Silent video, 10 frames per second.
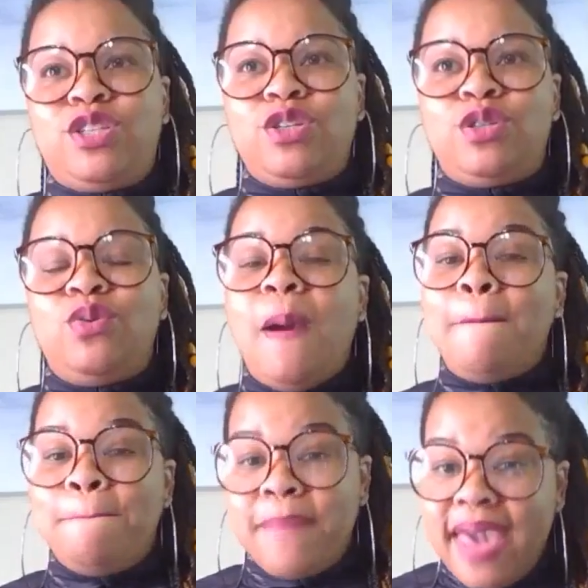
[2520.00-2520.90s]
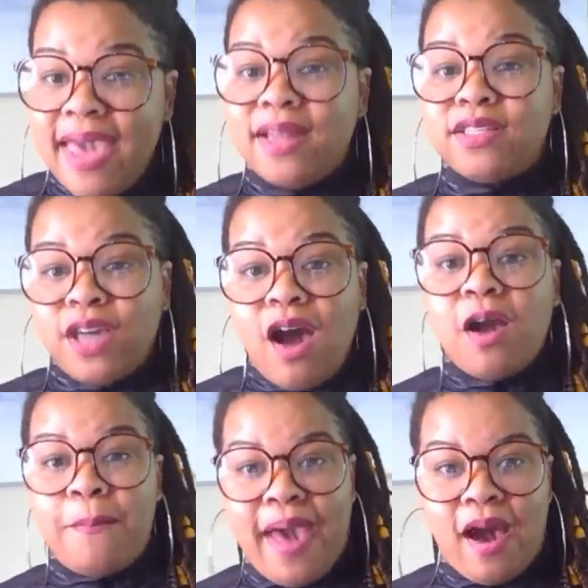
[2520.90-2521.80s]
to men talk
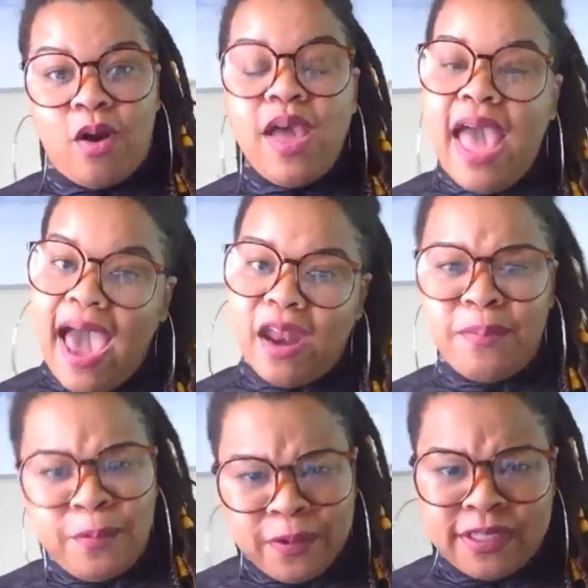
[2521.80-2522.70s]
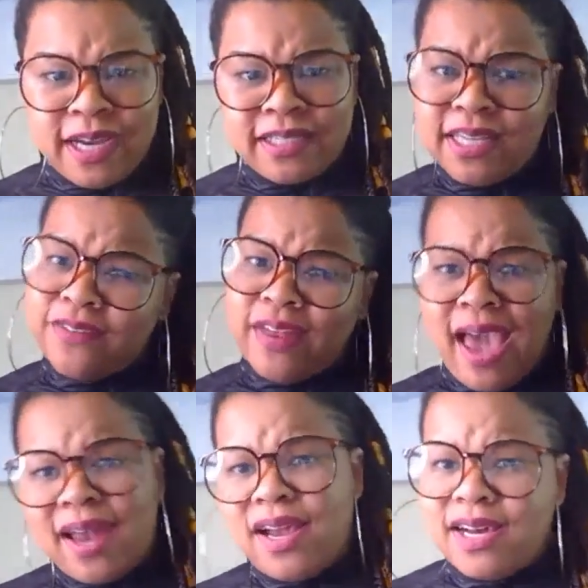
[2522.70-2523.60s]
about how to be productive and
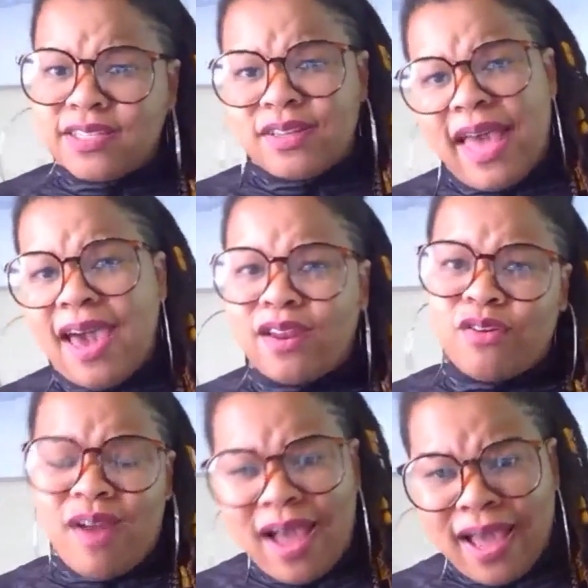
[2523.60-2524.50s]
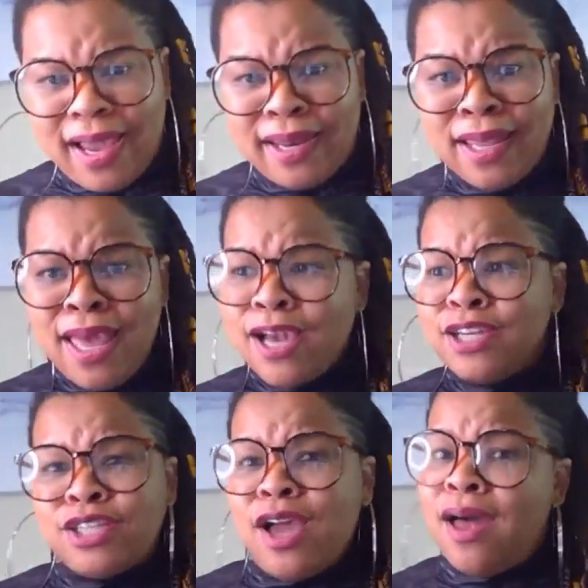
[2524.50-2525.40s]
how to hustle and how to grind
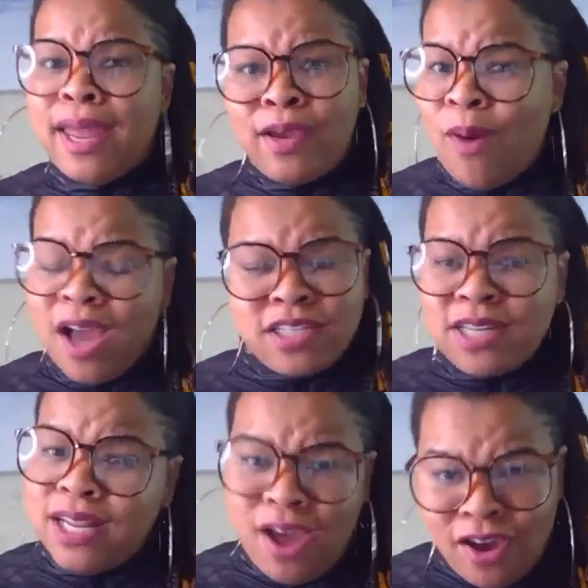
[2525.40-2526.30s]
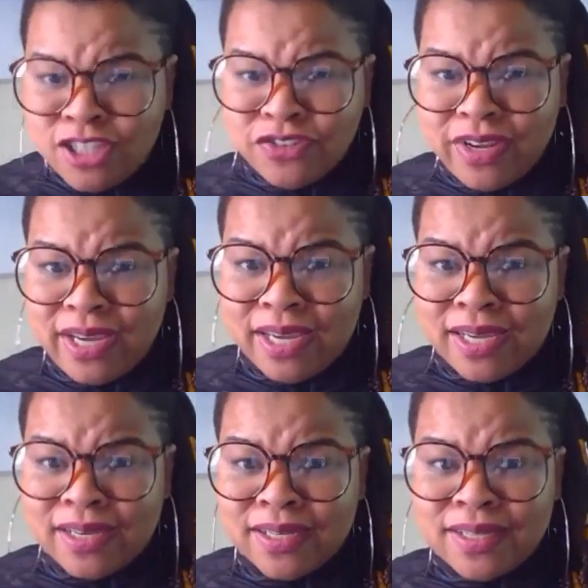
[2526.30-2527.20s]
because y'all ain't washing the laundry.